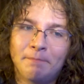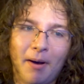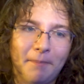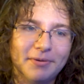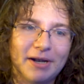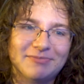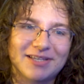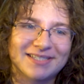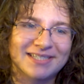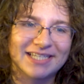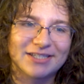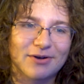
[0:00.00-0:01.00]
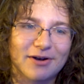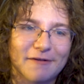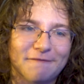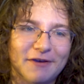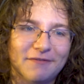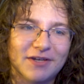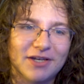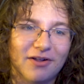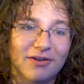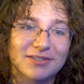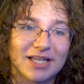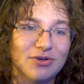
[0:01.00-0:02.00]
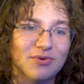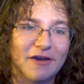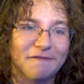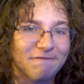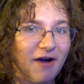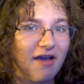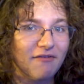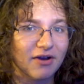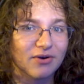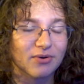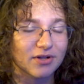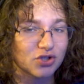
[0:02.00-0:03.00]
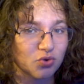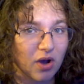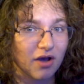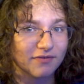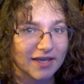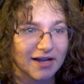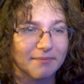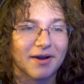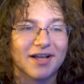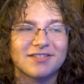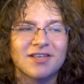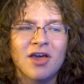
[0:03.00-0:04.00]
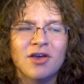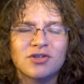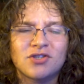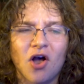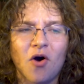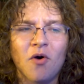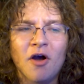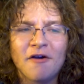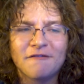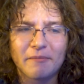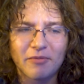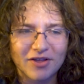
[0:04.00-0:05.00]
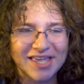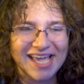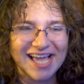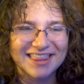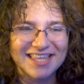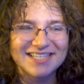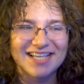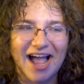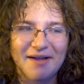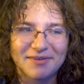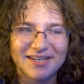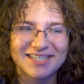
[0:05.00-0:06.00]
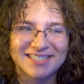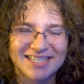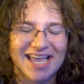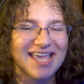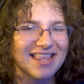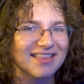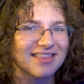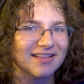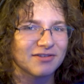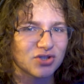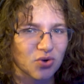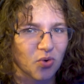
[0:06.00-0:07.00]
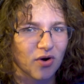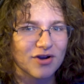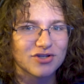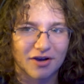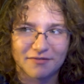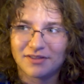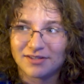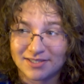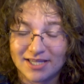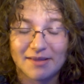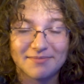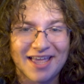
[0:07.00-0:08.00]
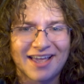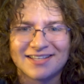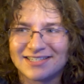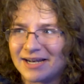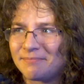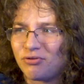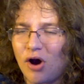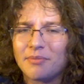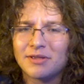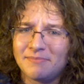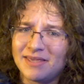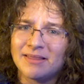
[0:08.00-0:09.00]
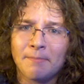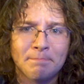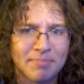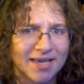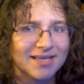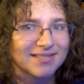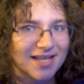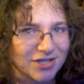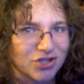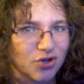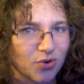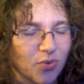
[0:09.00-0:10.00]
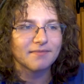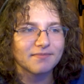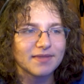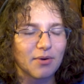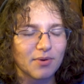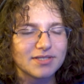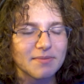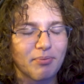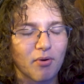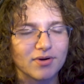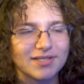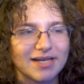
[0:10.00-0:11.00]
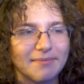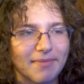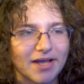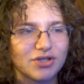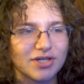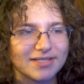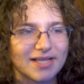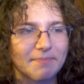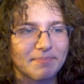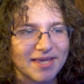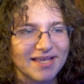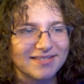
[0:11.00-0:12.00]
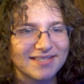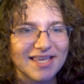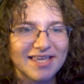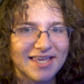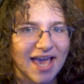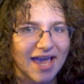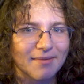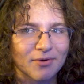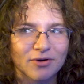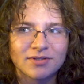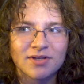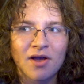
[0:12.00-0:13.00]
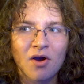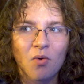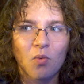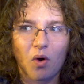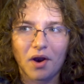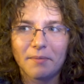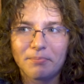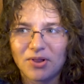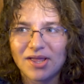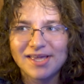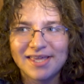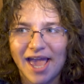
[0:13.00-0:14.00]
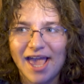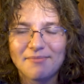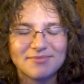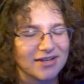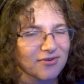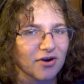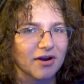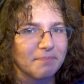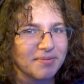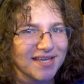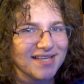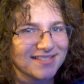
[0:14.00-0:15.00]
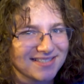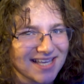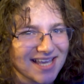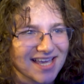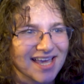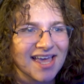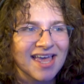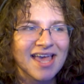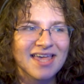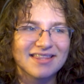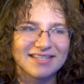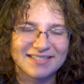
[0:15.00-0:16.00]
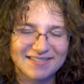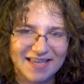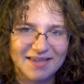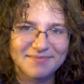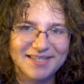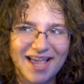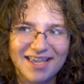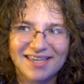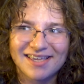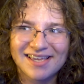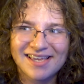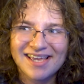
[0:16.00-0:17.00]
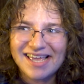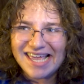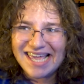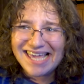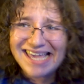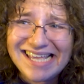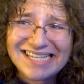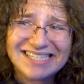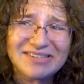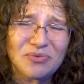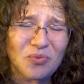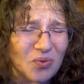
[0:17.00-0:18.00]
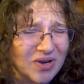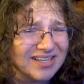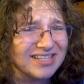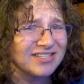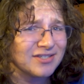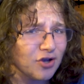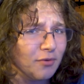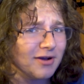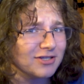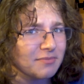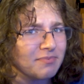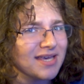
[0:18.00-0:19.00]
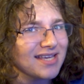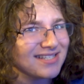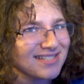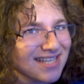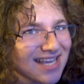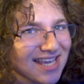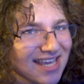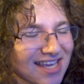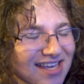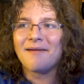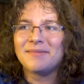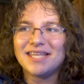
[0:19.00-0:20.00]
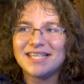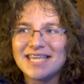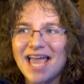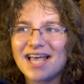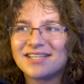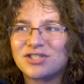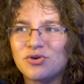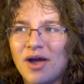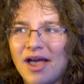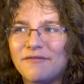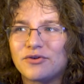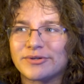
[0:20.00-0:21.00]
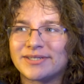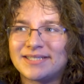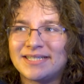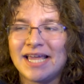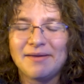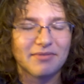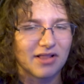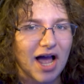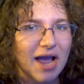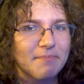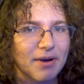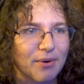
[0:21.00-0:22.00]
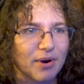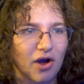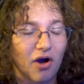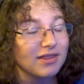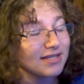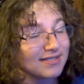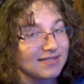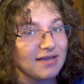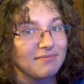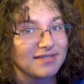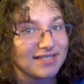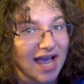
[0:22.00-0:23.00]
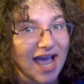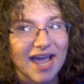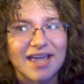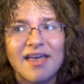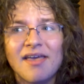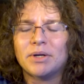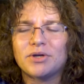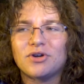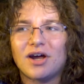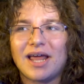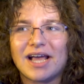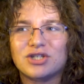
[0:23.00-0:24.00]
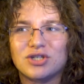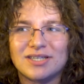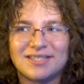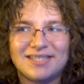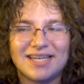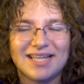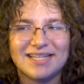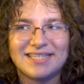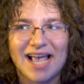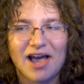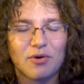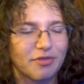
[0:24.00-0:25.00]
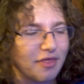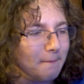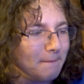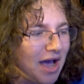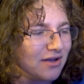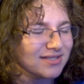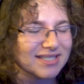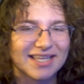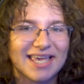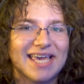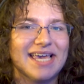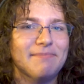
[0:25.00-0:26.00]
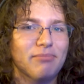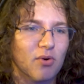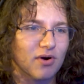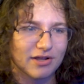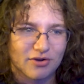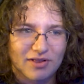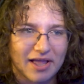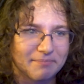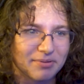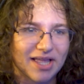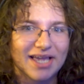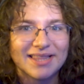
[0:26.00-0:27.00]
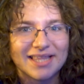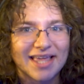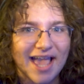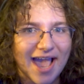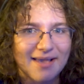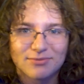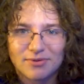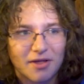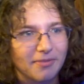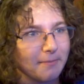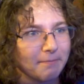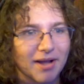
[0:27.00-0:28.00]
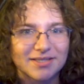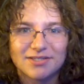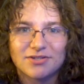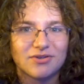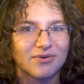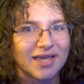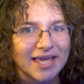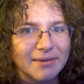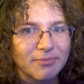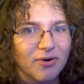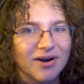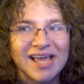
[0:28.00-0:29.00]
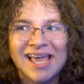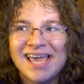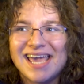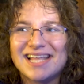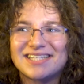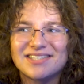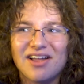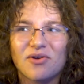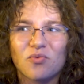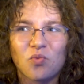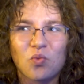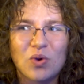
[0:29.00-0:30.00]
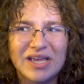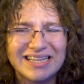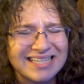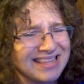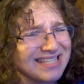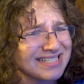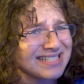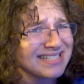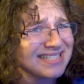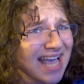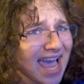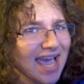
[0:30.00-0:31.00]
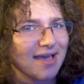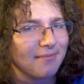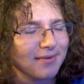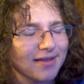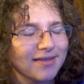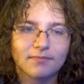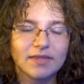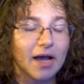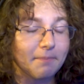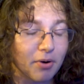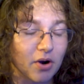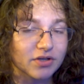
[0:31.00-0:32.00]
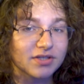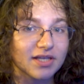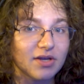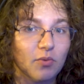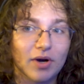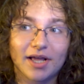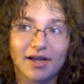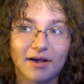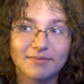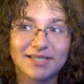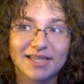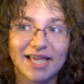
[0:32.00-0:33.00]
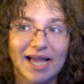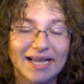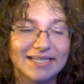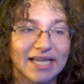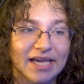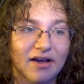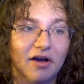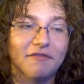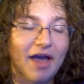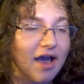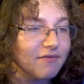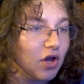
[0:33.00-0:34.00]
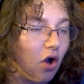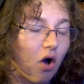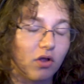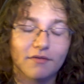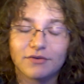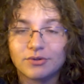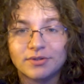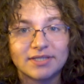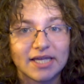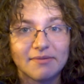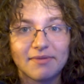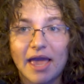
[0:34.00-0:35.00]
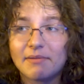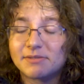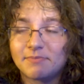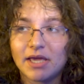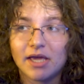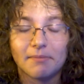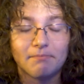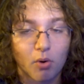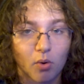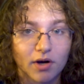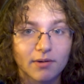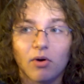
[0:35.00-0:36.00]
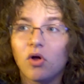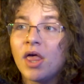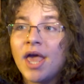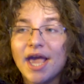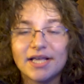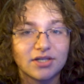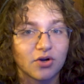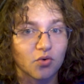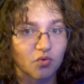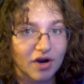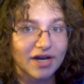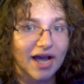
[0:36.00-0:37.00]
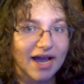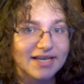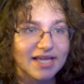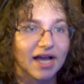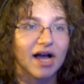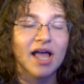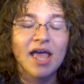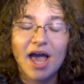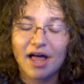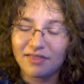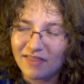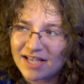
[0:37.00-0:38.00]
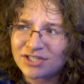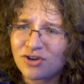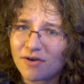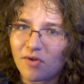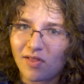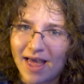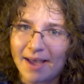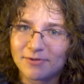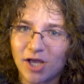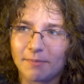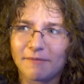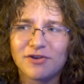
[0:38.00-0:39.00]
Bump it up to $650 and you get 512 gigabytes. So from looking at this, I'm going to say that the storage of the Steam Deck is going to probably be the biggest issue. Now, what's important to mention is that PC gamers want to play games that are on a PC. The Steam Deck isn't really so much a PC. I mean, yes, you have your Steam library on the Steam Deck, but you're not actually sitting down with a mouse and keyboard and you're like playing the games with all the buttons on your keyboard. It's not really the same. Now, personally, when it comes to the idea of having all of your Steam games being portable is a great idea, unless you have a laptop.